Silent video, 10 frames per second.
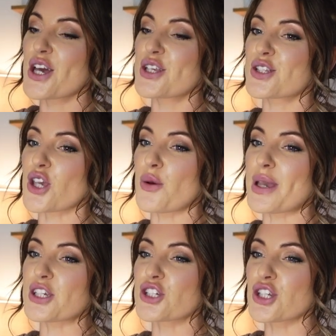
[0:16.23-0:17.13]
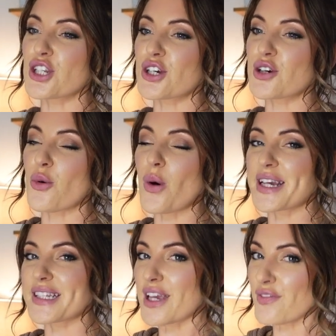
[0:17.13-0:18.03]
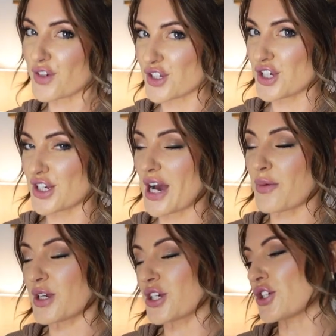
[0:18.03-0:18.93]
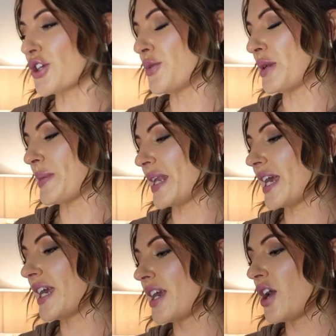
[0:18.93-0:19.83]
So it should look quite different to you now when I show you in a minute.